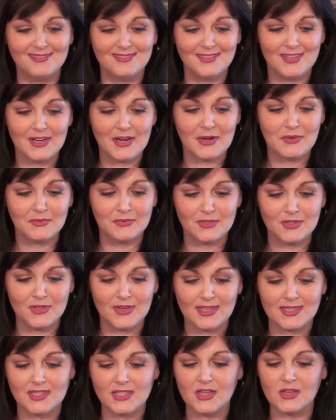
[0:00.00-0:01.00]
you know,
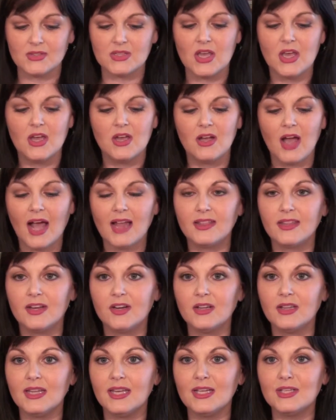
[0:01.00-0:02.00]
you get to use. I
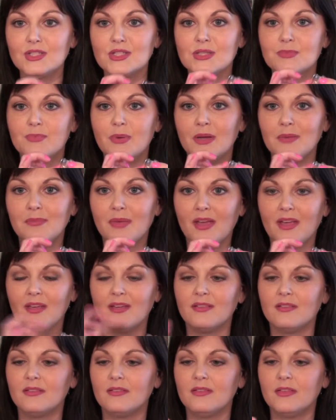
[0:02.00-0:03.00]
literally just put
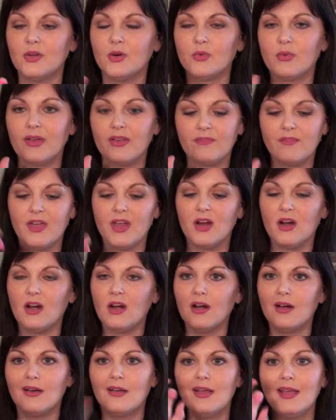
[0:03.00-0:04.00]
my little ring
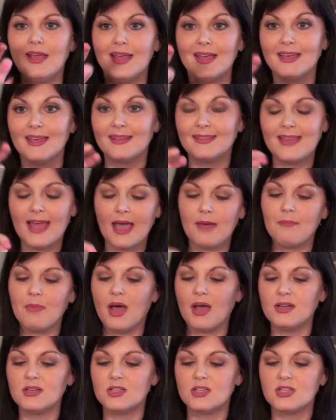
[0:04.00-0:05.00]
finger, get that
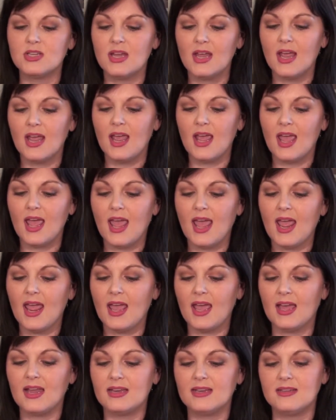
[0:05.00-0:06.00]
much,
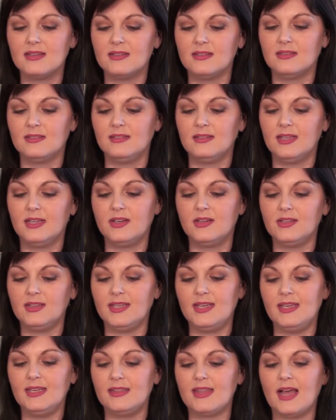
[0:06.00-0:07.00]
and
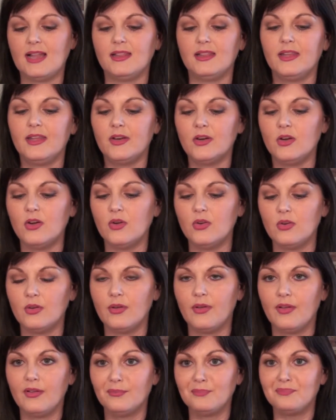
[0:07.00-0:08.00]
literally that little
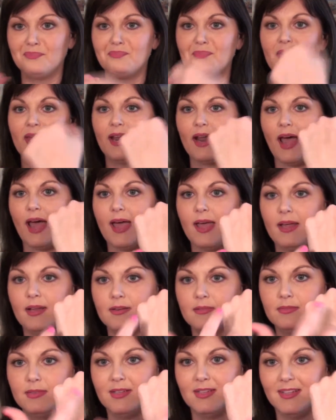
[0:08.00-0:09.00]
bit
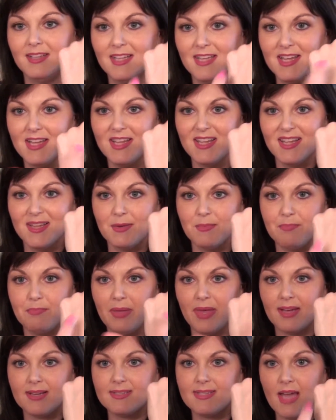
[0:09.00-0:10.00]
I
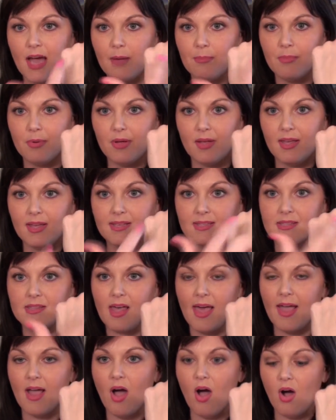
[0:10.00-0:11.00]
picked up is
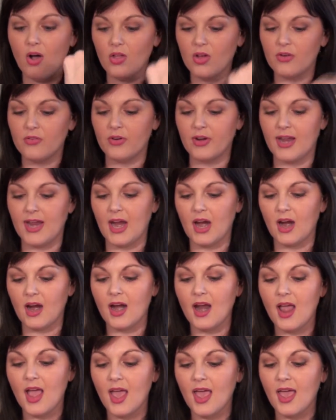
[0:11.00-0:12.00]
like all over here.